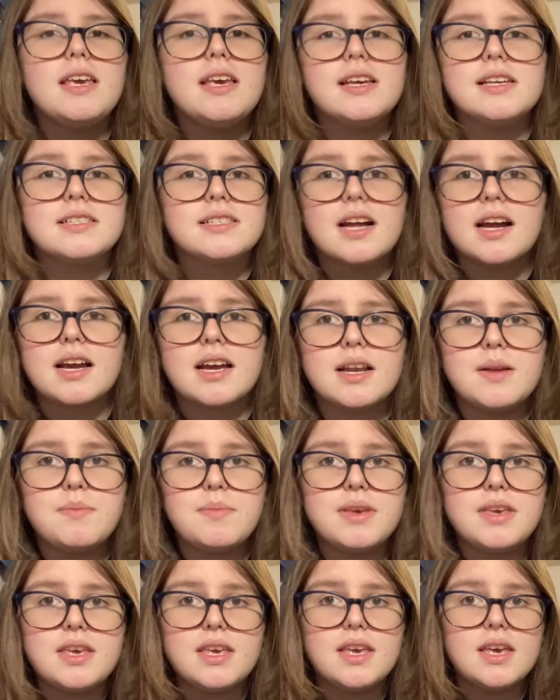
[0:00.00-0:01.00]
is not going to
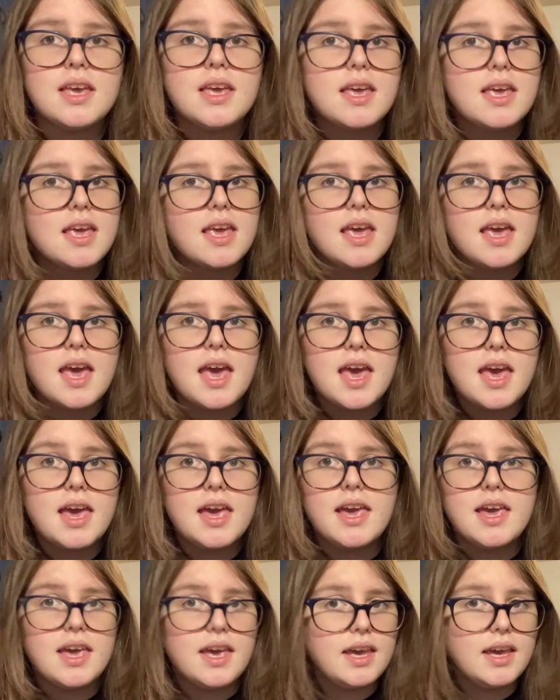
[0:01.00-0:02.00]
be
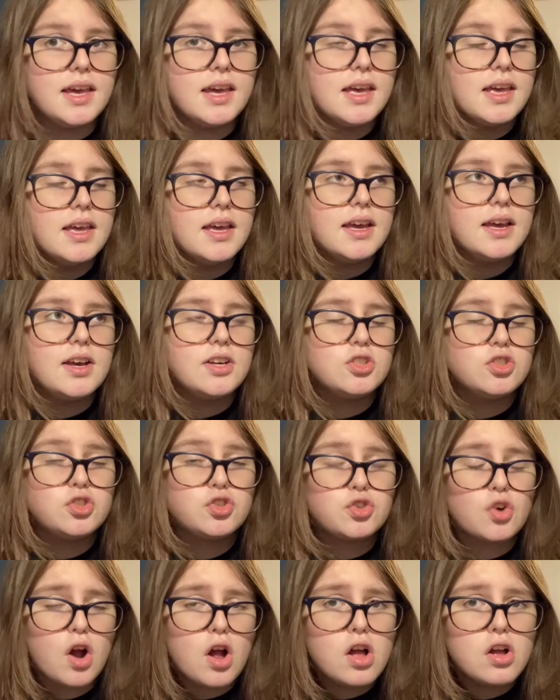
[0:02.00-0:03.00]
a
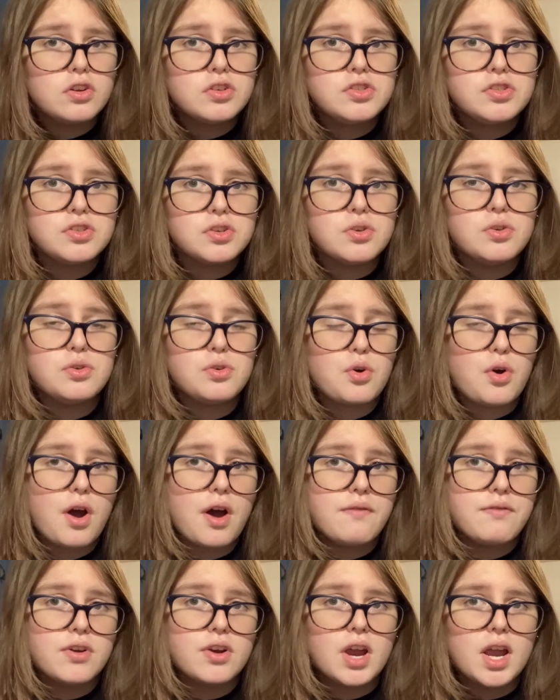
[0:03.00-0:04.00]
strong suit
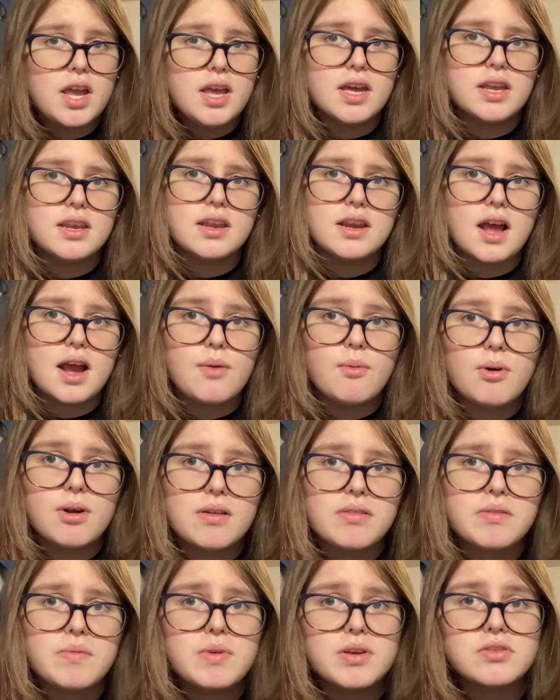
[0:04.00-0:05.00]
of your hand, and I want
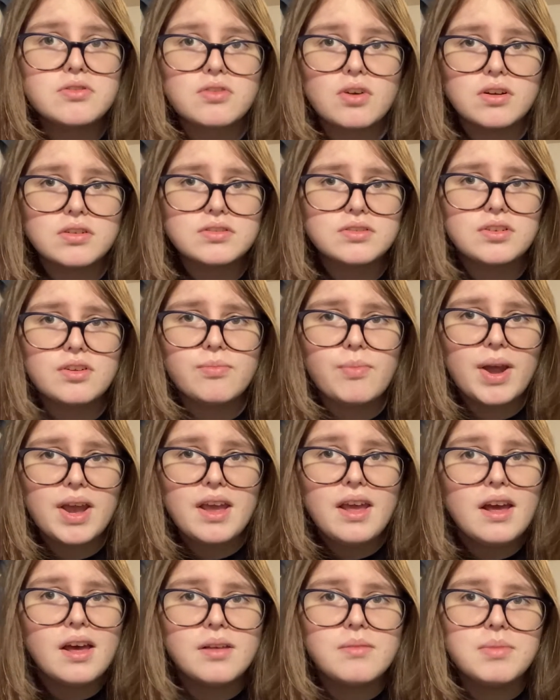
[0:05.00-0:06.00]
it to be a strong suit of my
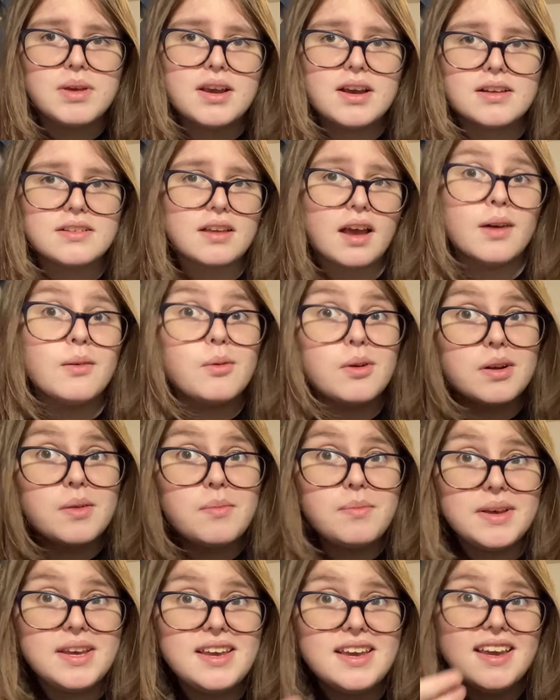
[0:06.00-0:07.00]
hand because I want to
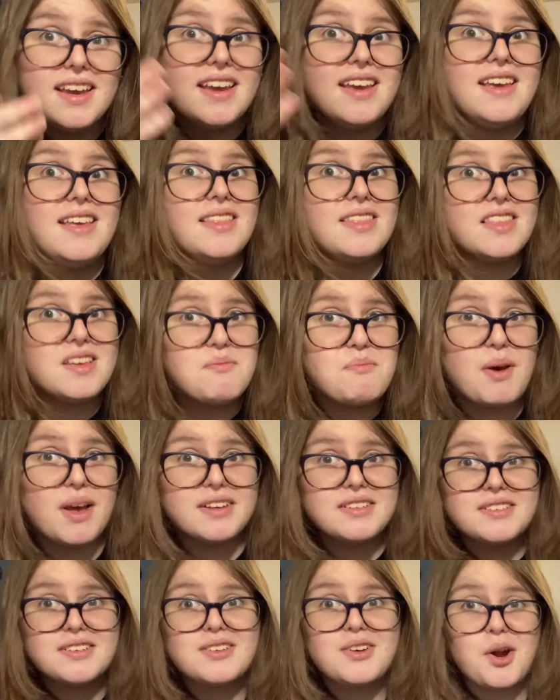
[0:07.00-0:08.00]
be the
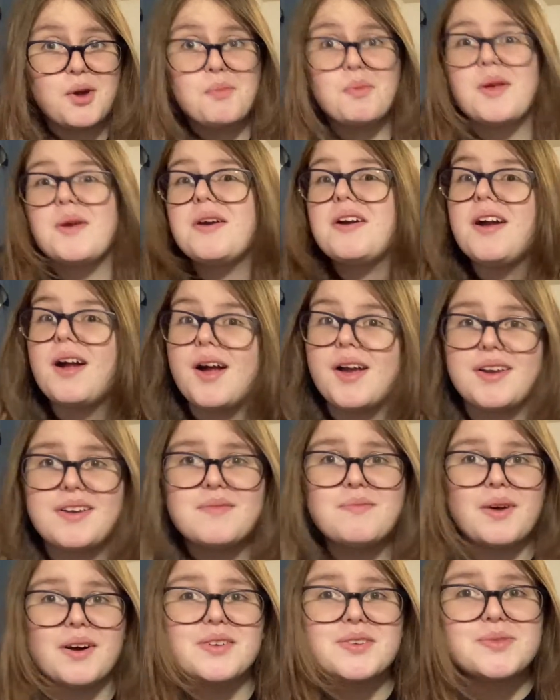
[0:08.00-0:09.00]
best guitar player I
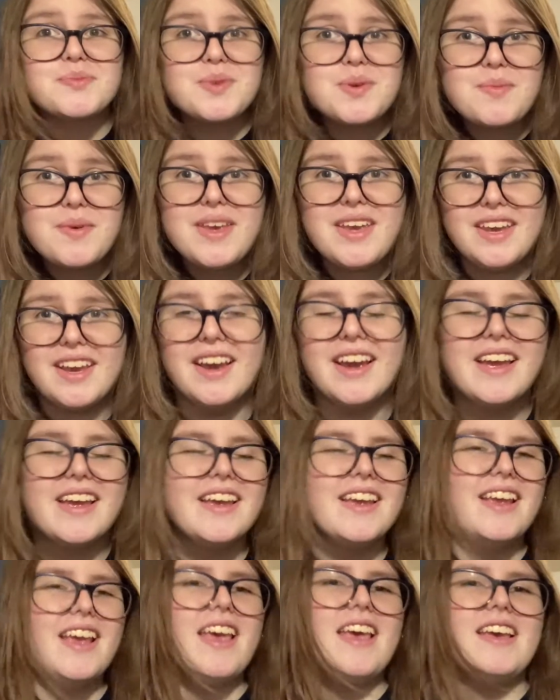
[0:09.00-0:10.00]
could possibly be.
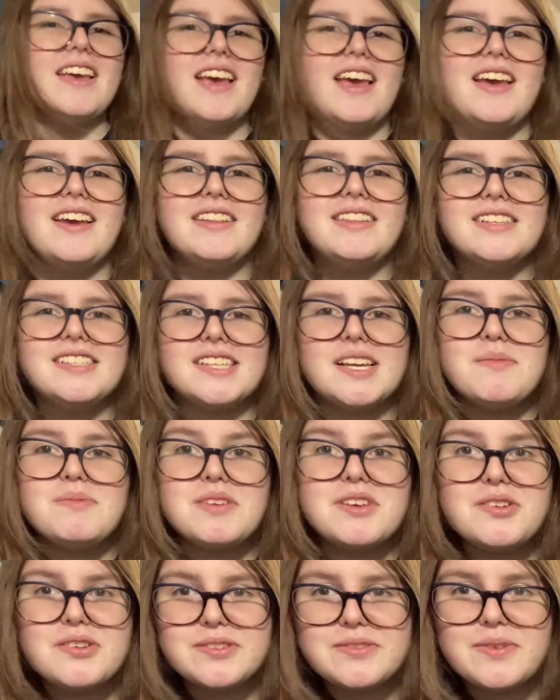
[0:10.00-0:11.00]
And the same
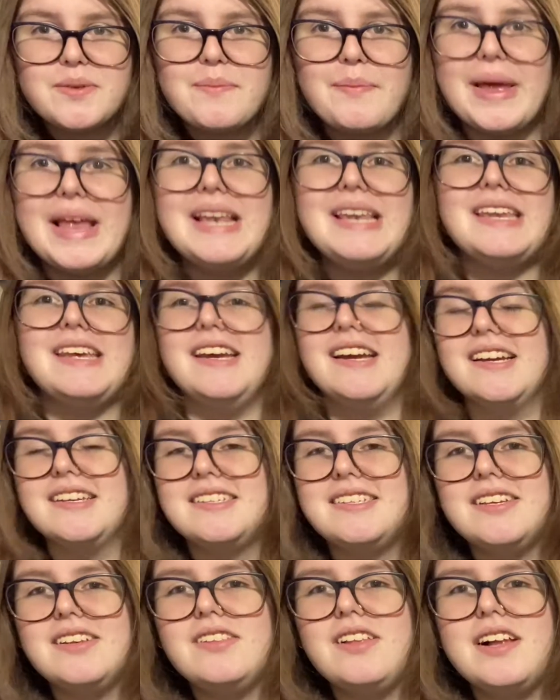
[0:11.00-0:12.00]
thing goes for bending. I
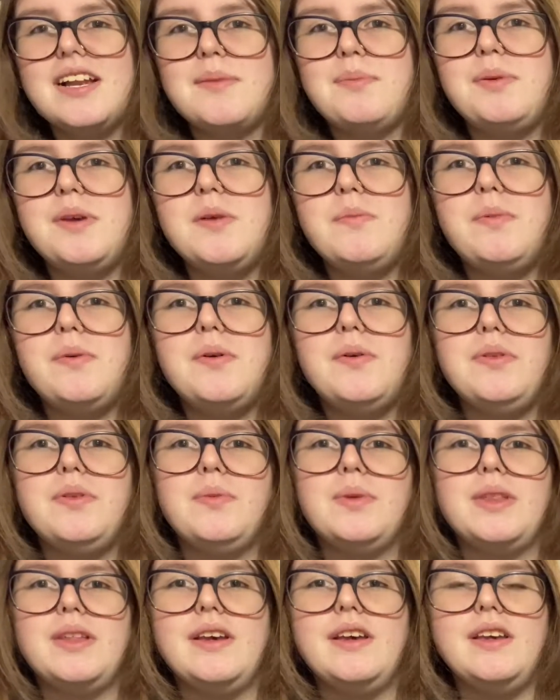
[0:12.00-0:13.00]
see a lot of people
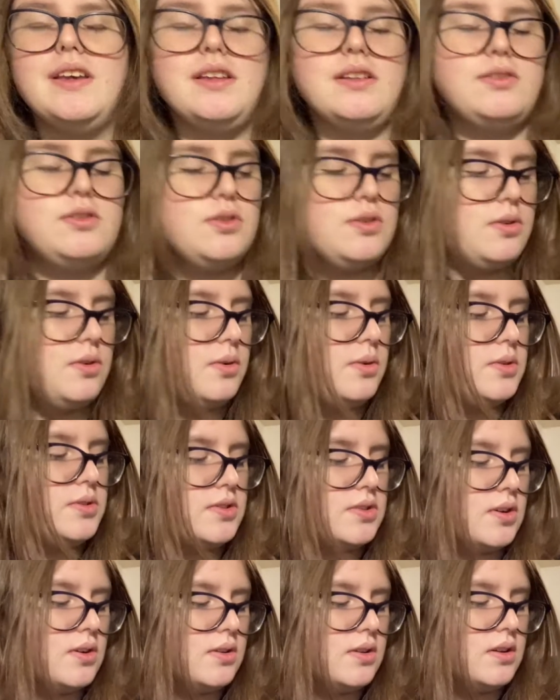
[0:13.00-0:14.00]
when they do
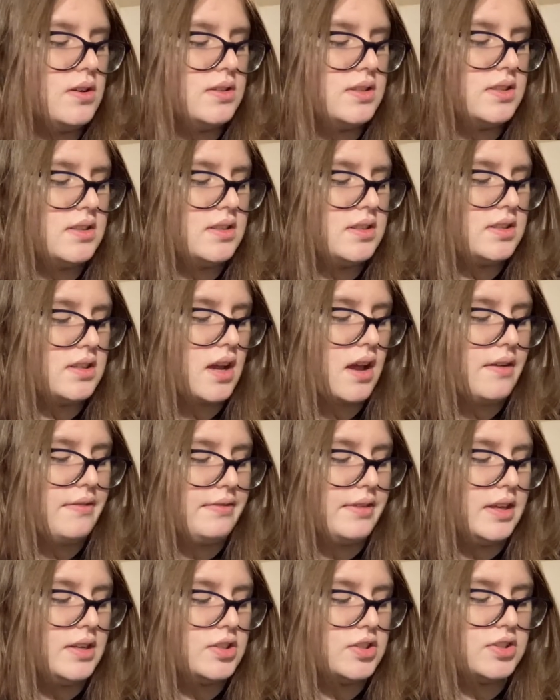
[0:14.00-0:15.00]
solos and stuff,
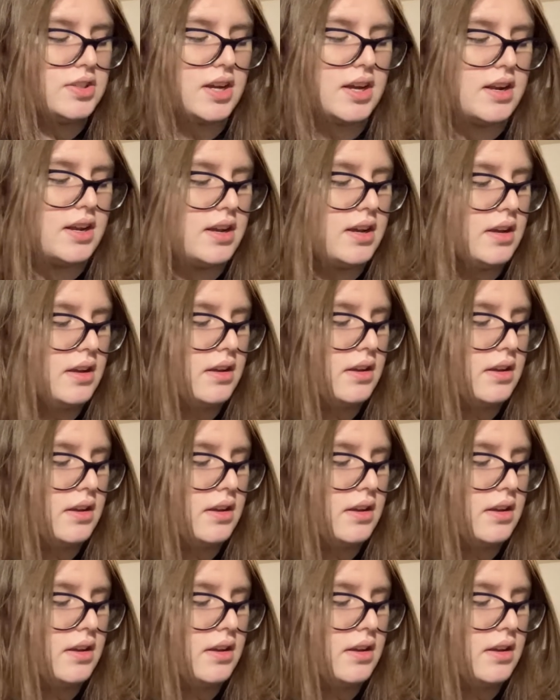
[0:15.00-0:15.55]
they just kind of,